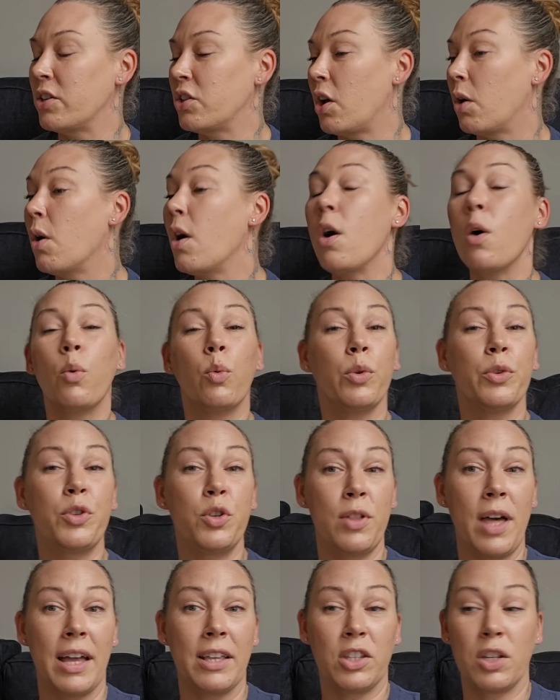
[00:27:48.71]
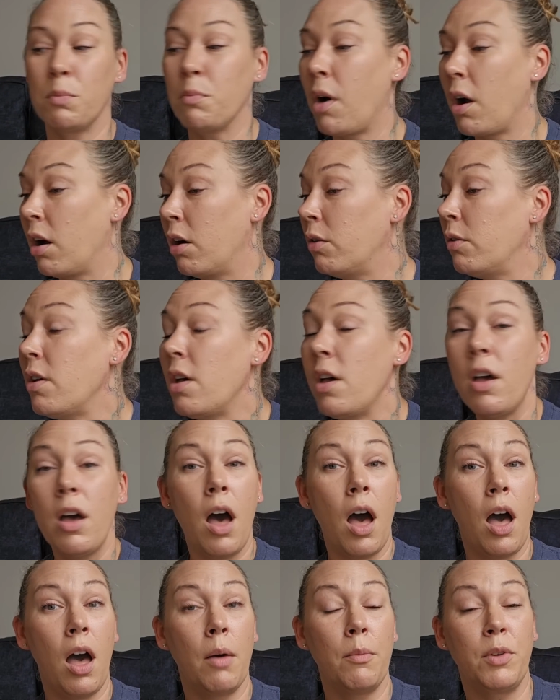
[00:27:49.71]
So we'll do that tomorrow.
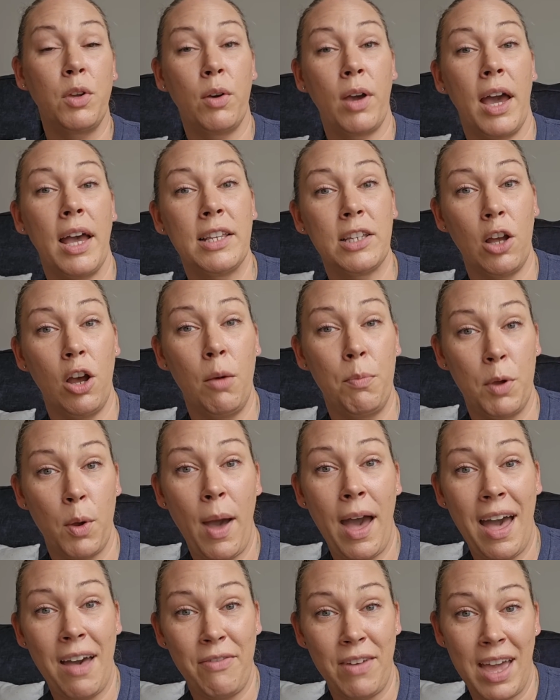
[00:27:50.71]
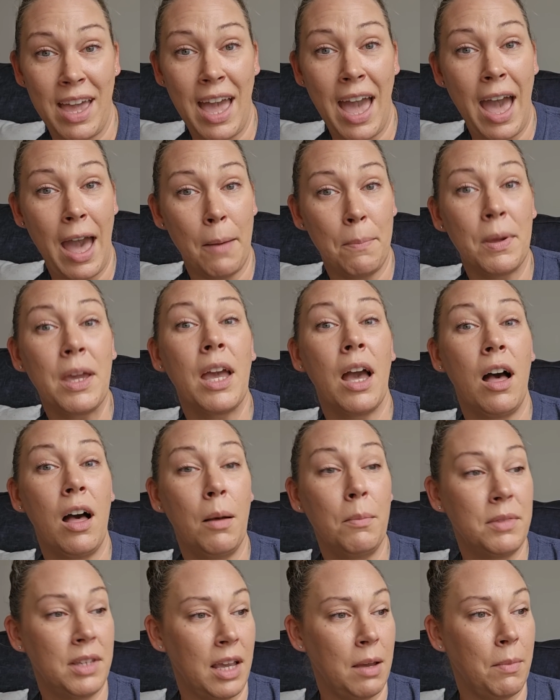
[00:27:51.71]
Um, you guys, I hope you have a happy
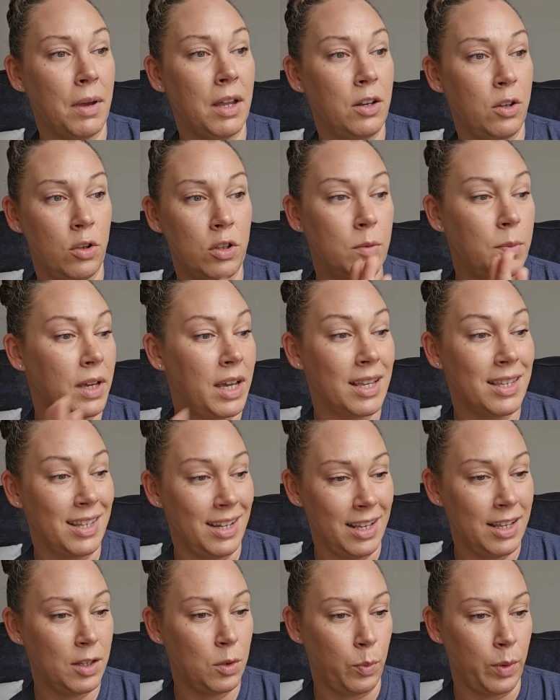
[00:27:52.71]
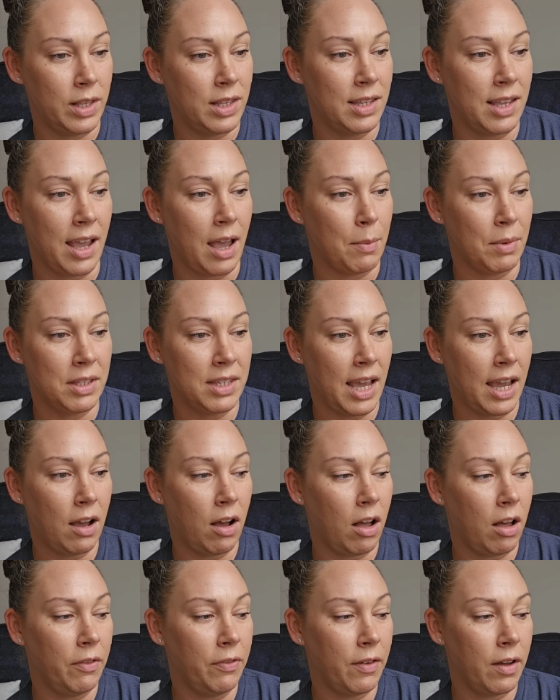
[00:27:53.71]
hump day, my dudes, because it is Wednesday. I'm a day
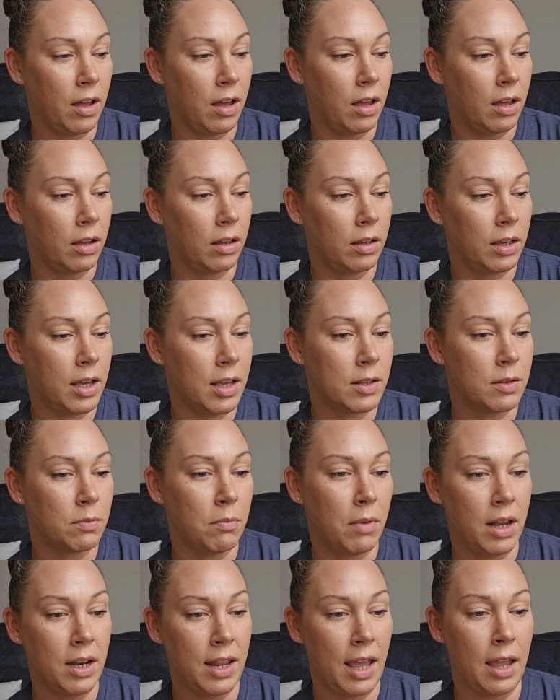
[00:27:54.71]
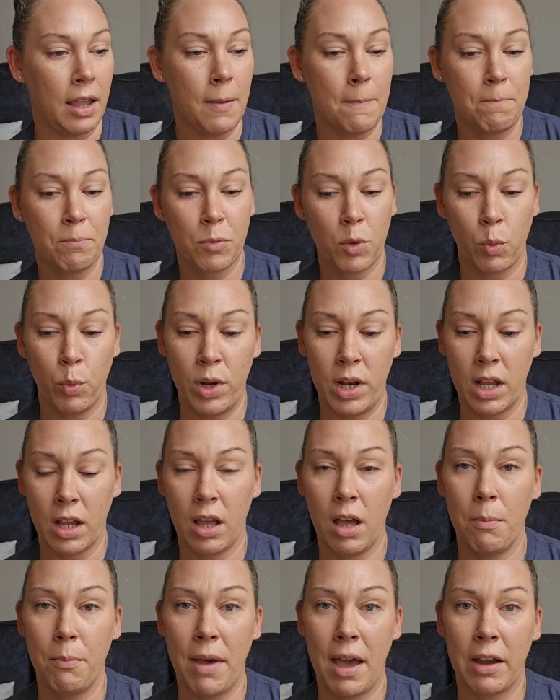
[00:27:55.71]
off because uh, Monday we didn't
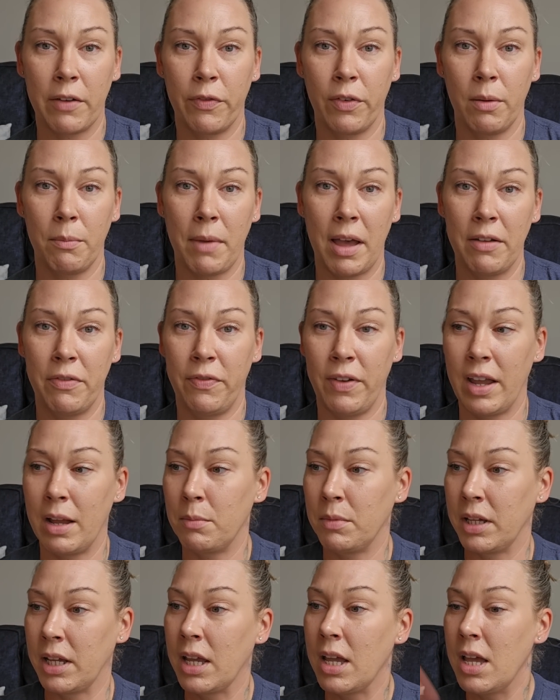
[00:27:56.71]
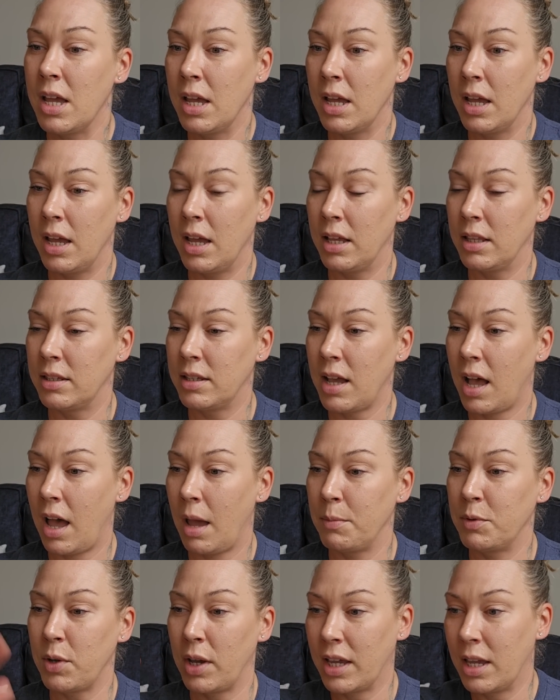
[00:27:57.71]
come back from my family in
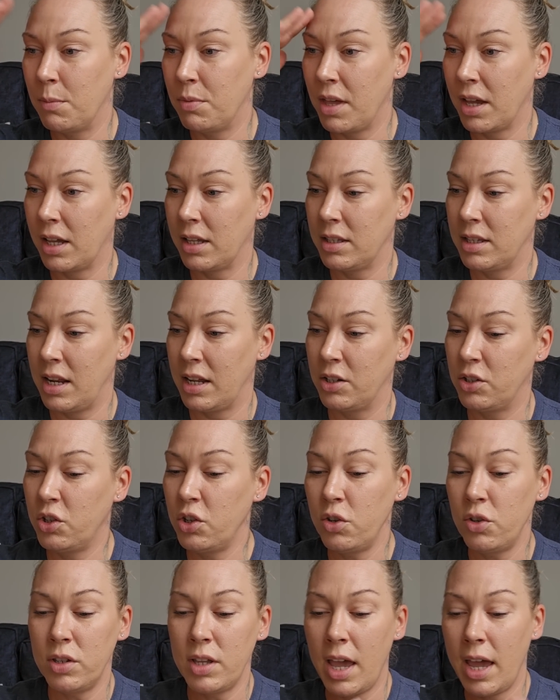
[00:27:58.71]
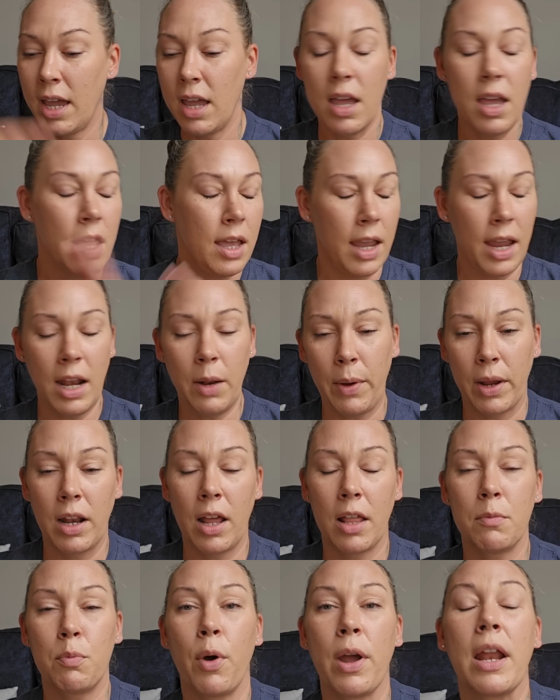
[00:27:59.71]
time. So I keep thinking today's Tuesday. Anyway,
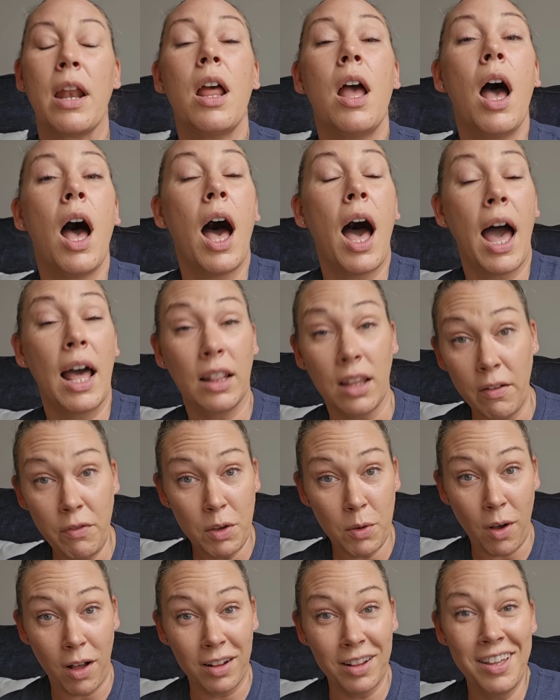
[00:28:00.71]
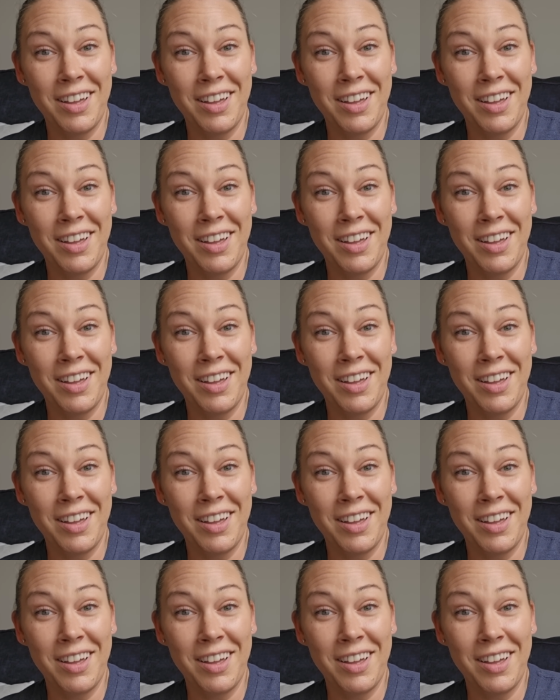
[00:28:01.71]
not the point. I love you all.